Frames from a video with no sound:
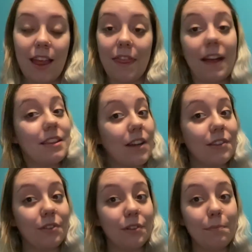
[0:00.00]
that's how I
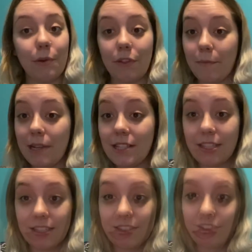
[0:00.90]
told both of my
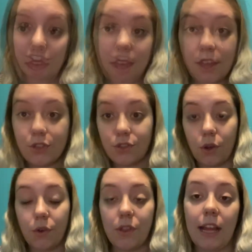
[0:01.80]
sisters.
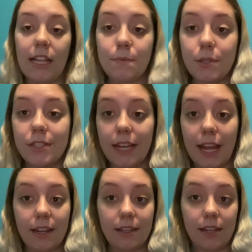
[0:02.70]
So the last person that I
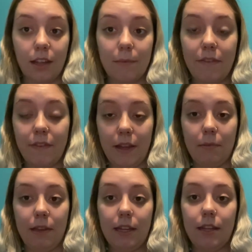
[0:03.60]
had to tell my
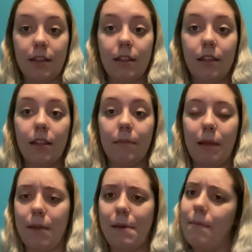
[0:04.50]
family,
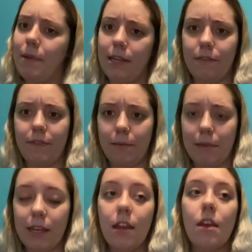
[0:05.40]
like my immediate
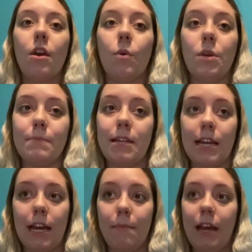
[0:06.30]
family, was my
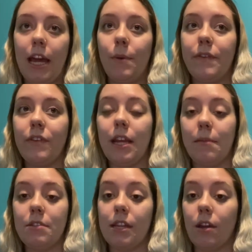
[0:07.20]
dad, but I had to wait for
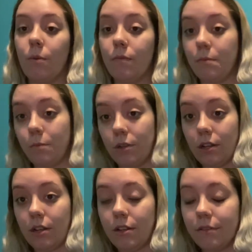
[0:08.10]
him to get home from work,